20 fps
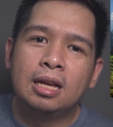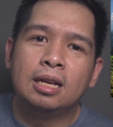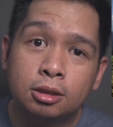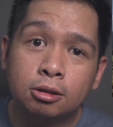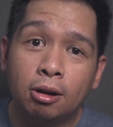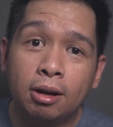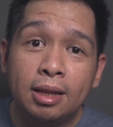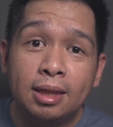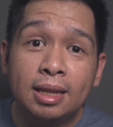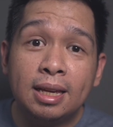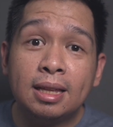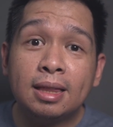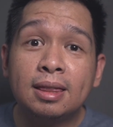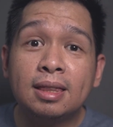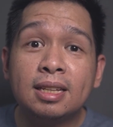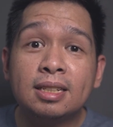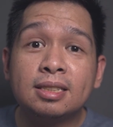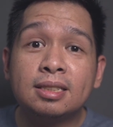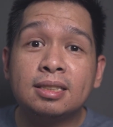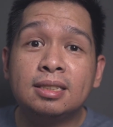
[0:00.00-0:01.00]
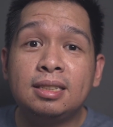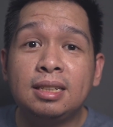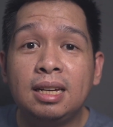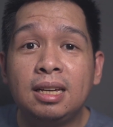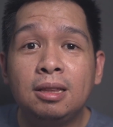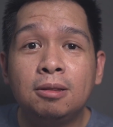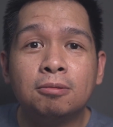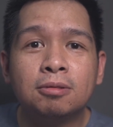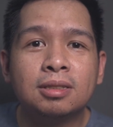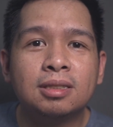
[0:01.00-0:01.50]
So I think this
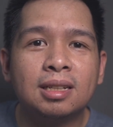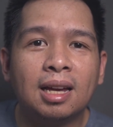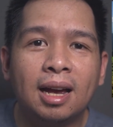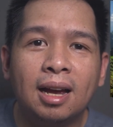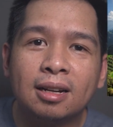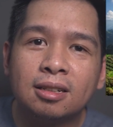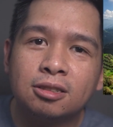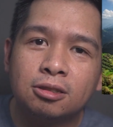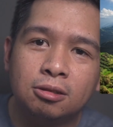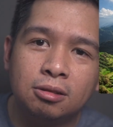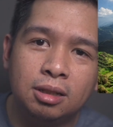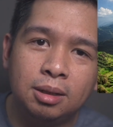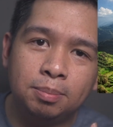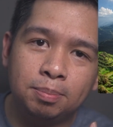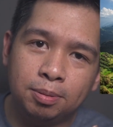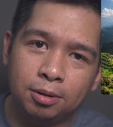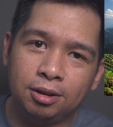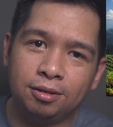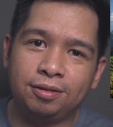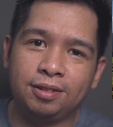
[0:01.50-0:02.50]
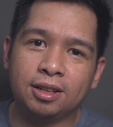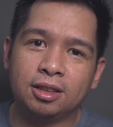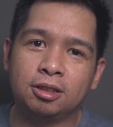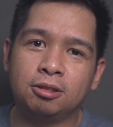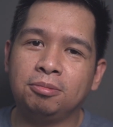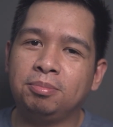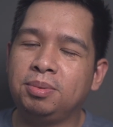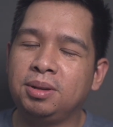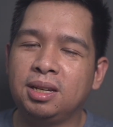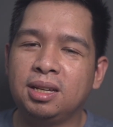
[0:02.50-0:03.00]
scene was actually perfect
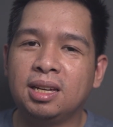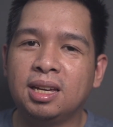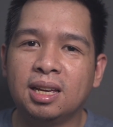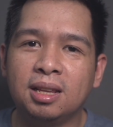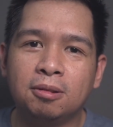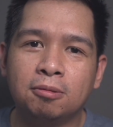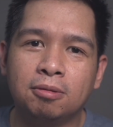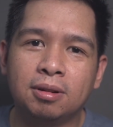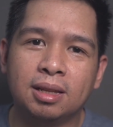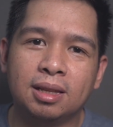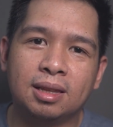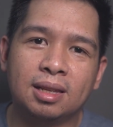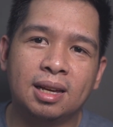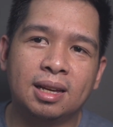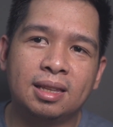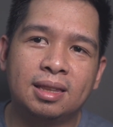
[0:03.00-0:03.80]
to begin with.